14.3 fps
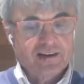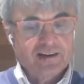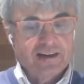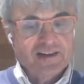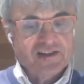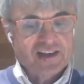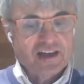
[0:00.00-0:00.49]

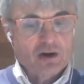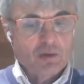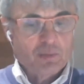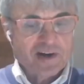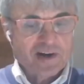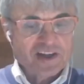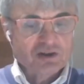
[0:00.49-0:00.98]
let's say,
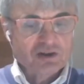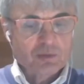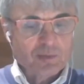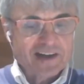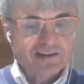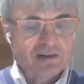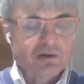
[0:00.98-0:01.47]
operational,
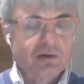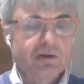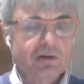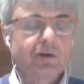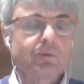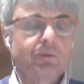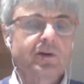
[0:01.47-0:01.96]

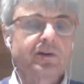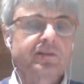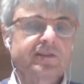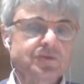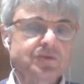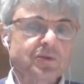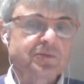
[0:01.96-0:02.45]
practical work.
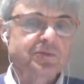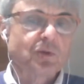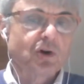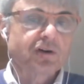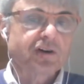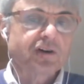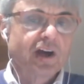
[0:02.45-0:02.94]
This was
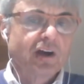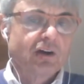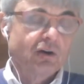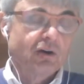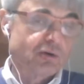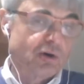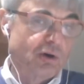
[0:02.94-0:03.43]
more
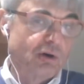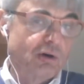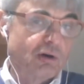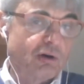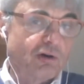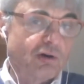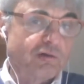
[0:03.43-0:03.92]
a
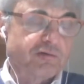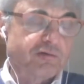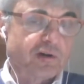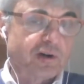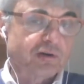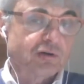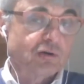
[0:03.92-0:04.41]
role
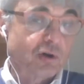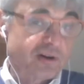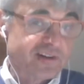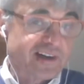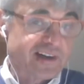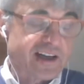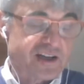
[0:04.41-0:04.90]
of
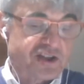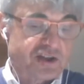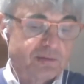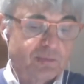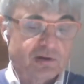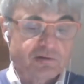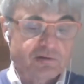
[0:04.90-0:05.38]

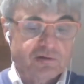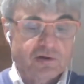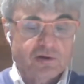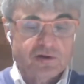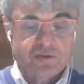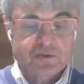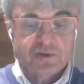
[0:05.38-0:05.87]
coordination, but of
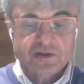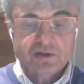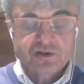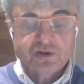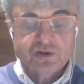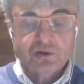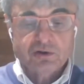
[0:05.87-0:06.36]
course was
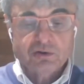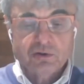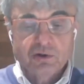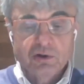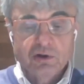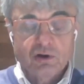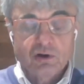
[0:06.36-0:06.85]
also a
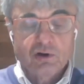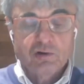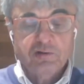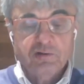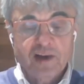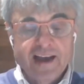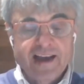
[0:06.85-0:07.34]
role
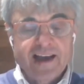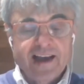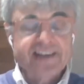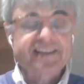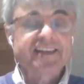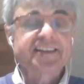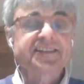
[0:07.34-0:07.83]
of
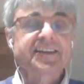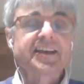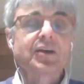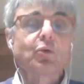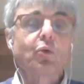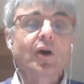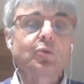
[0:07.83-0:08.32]

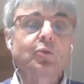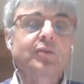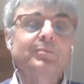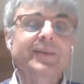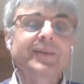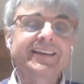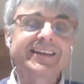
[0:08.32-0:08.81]
assessing what
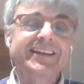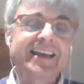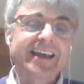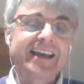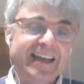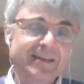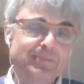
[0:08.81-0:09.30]
would be the
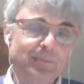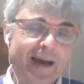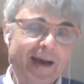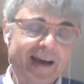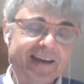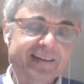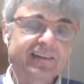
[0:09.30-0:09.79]

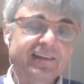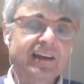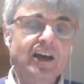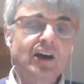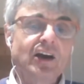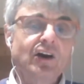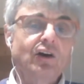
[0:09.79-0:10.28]
impact
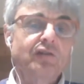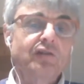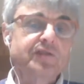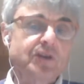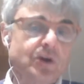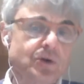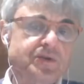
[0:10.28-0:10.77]
of
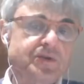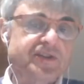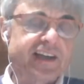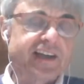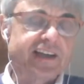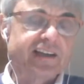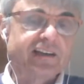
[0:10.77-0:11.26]

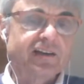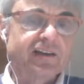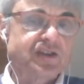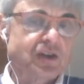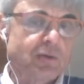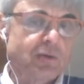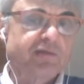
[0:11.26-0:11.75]
using
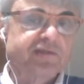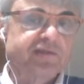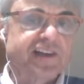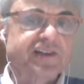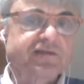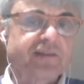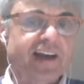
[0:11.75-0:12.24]
some of
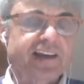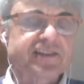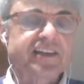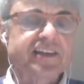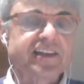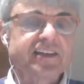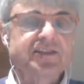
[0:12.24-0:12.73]
these
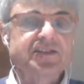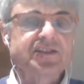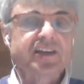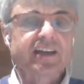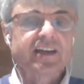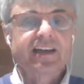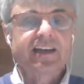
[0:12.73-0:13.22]

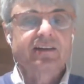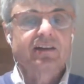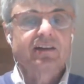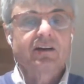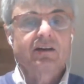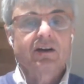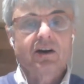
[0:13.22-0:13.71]
vaccines
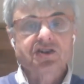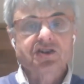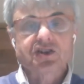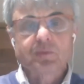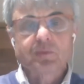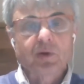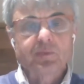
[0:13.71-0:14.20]
in
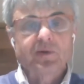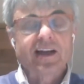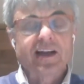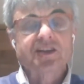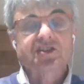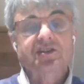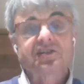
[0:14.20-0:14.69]
larger
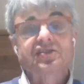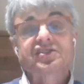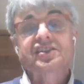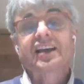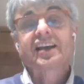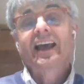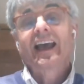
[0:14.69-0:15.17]

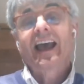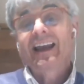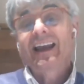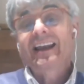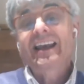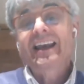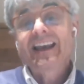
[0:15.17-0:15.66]
populations
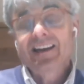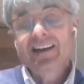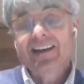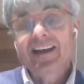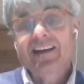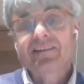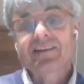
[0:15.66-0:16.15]
and in
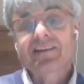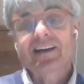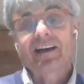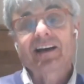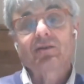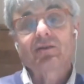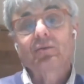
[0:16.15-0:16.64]
an
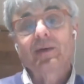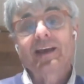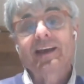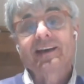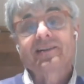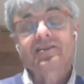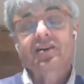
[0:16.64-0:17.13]
area
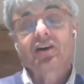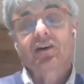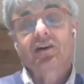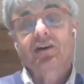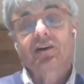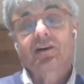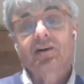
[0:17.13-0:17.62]
where
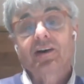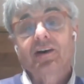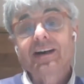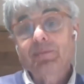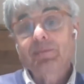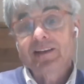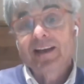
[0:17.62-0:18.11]
an
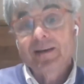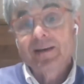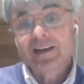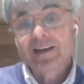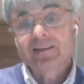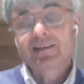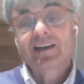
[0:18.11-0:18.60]

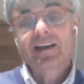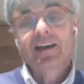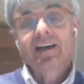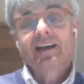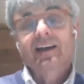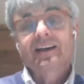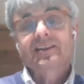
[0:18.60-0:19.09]
epidemic
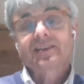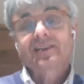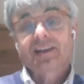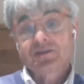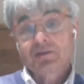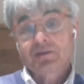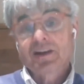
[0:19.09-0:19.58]

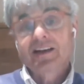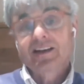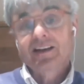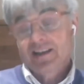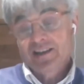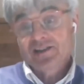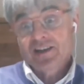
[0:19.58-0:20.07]

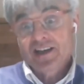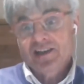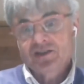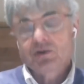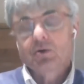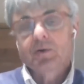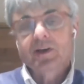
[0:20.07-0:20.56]
is
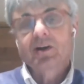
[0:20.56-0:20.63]
going